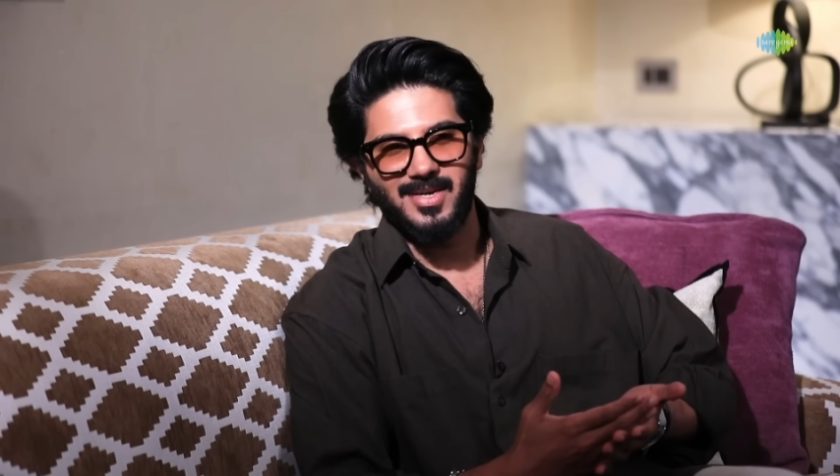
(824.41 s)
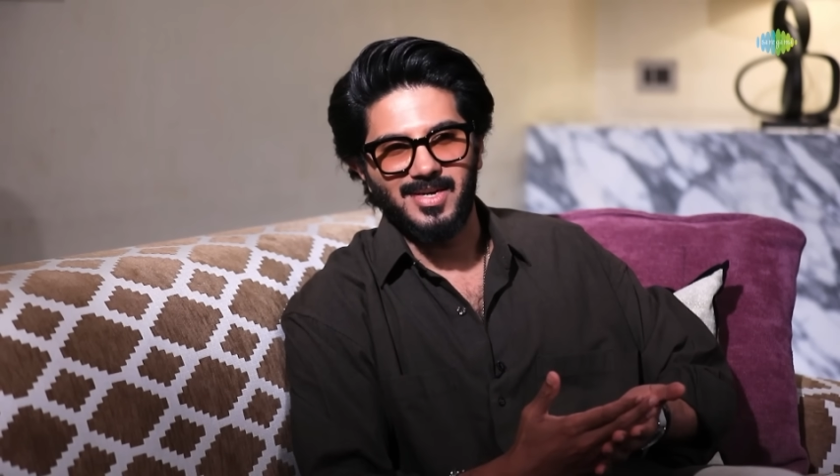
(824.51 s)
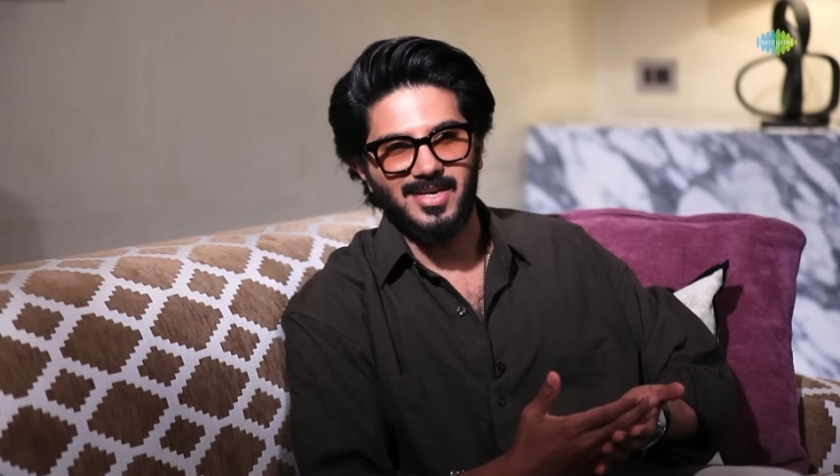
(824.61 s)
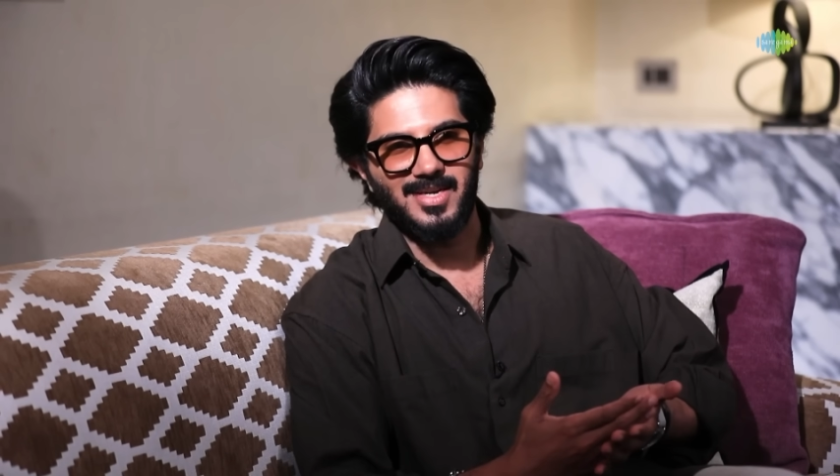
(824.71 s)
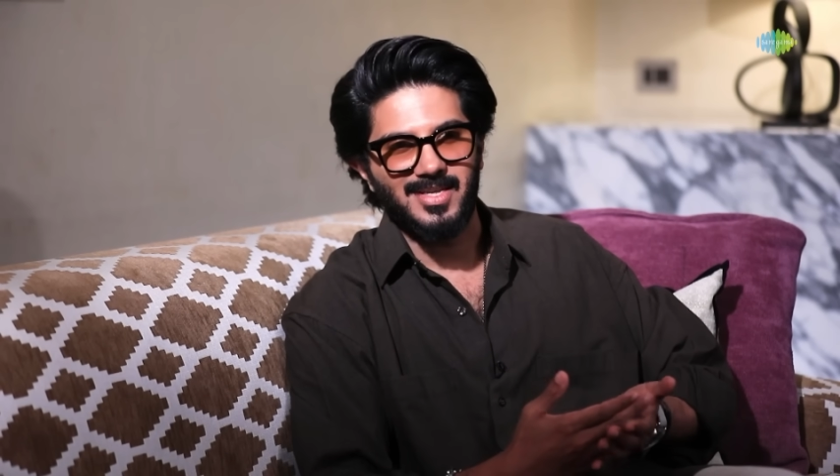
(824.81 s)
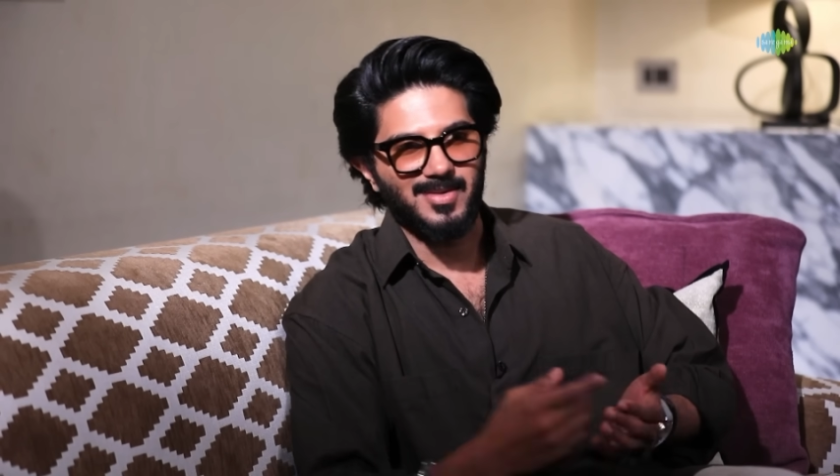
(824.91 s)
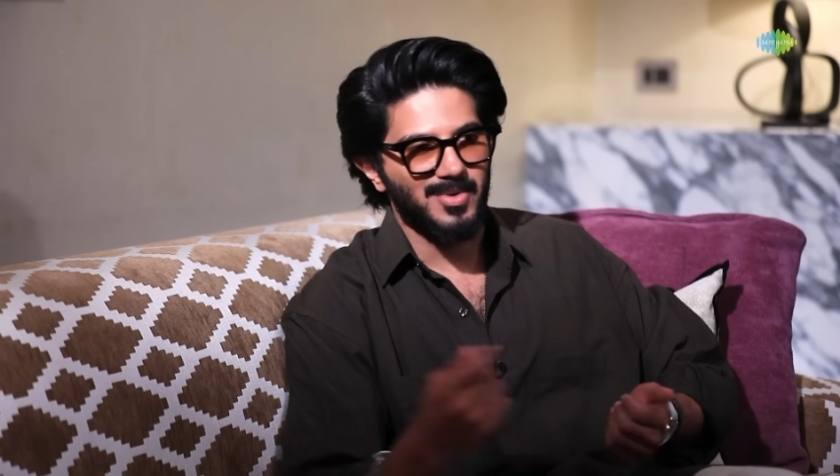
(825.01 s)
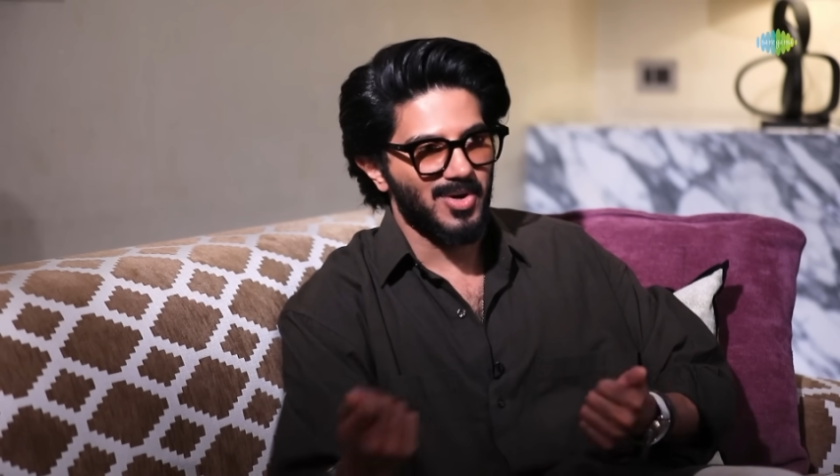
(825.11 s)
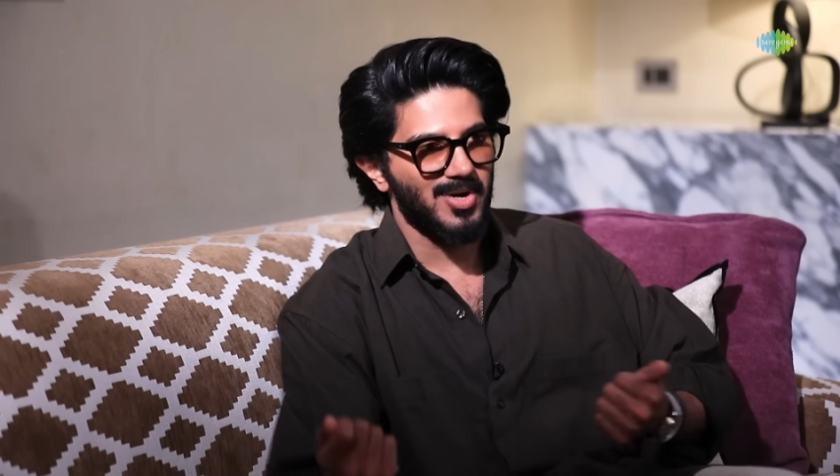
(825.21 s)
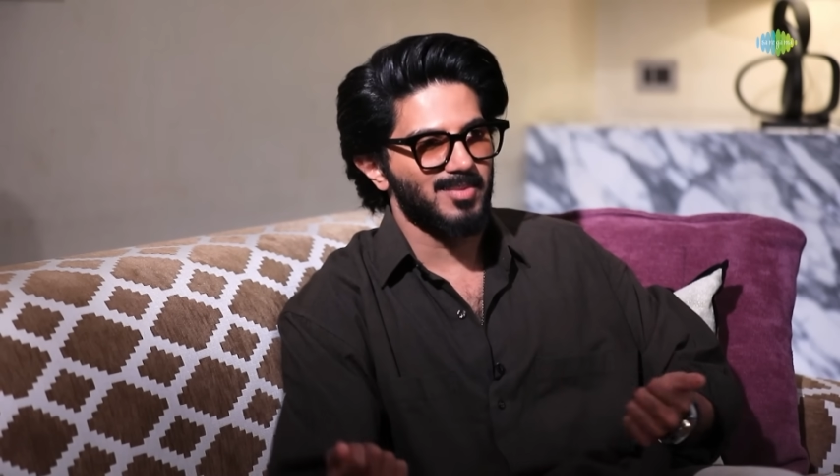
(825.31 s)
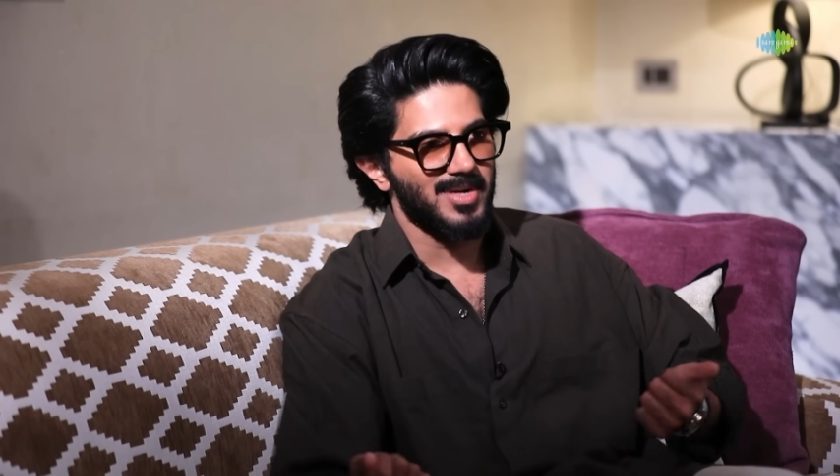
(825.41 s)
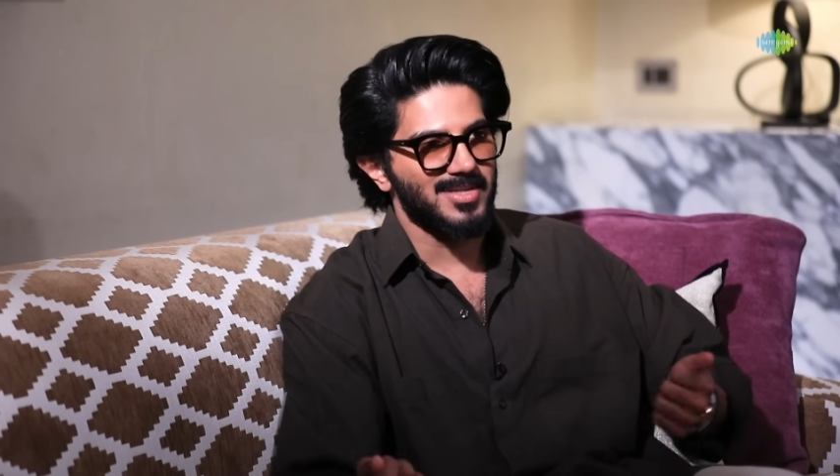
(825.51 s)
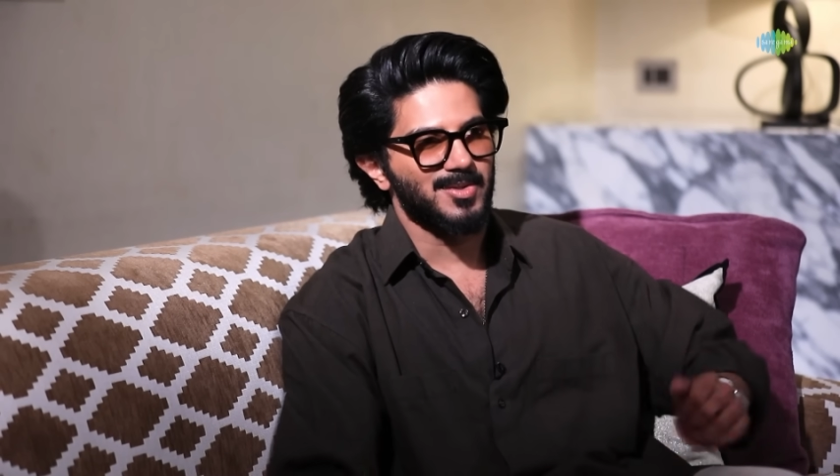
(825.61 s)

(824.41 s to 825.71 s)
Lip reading: And I think we're all blessed to